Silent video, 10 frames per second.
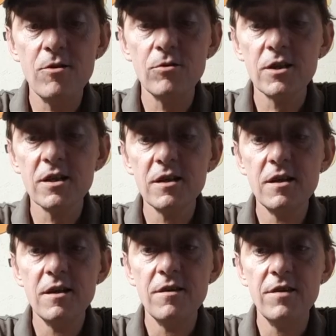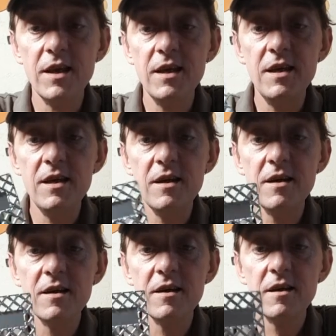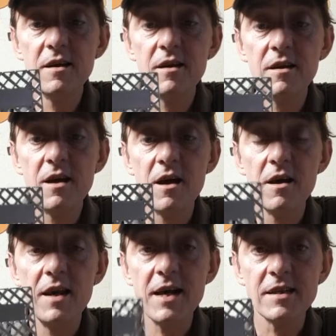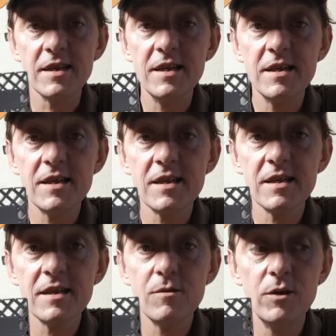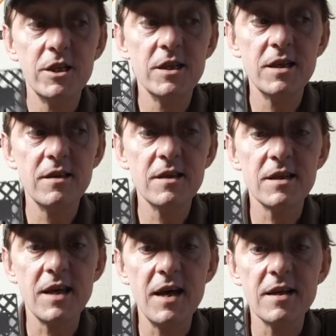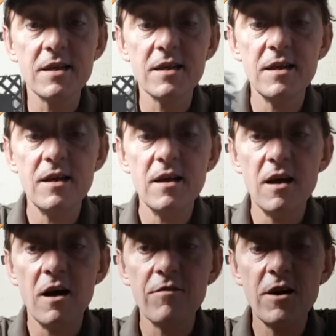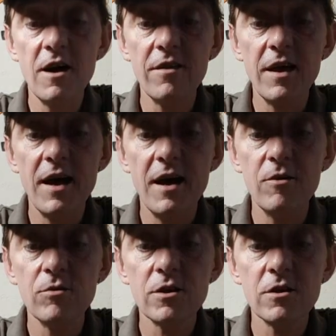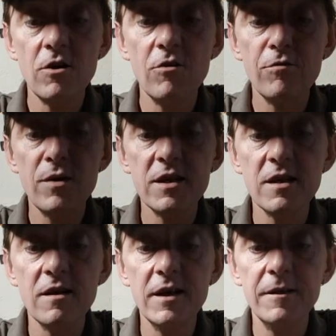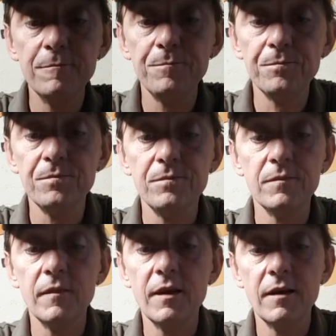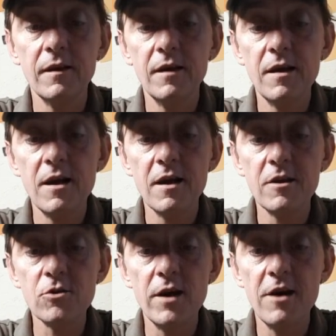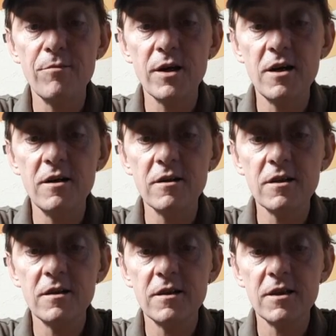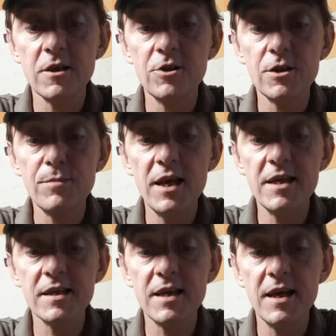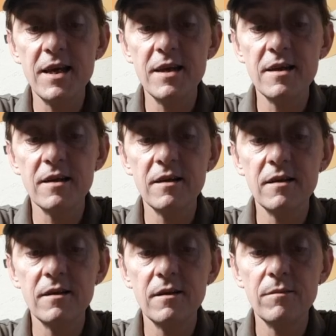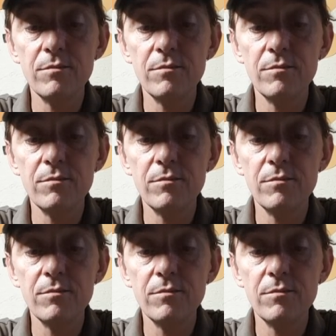out the lattice, which is in the set. I've cut that out of my die, out of my card. So just place that in,